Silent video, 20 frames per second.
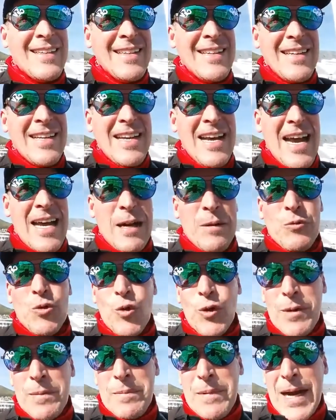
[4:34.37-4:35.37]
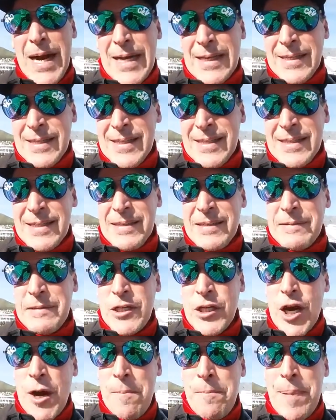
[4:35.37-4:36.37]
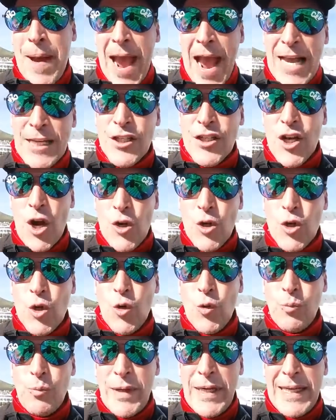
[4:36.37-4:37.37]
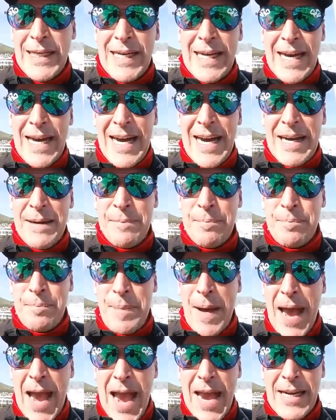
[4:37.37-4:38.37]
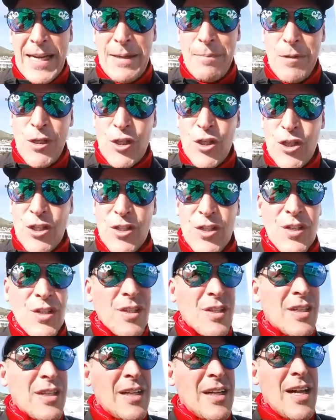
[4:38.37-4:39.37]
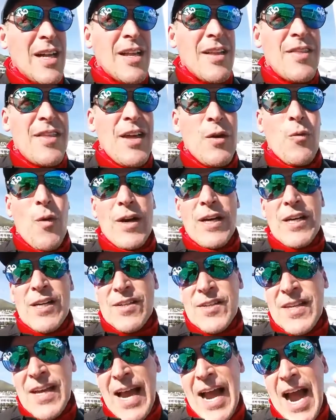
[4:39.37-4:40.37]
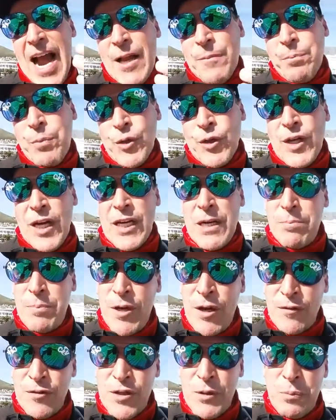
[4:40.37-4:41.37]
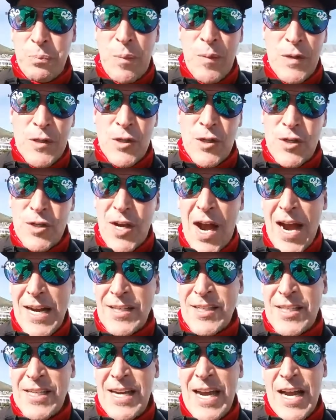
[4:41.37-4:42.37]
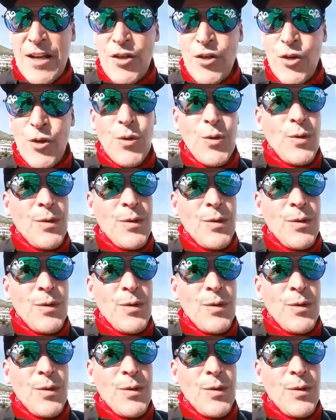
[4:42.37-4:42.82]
and I'm talking about, you know, bad social media, bad images then what is the output going to be of society and you?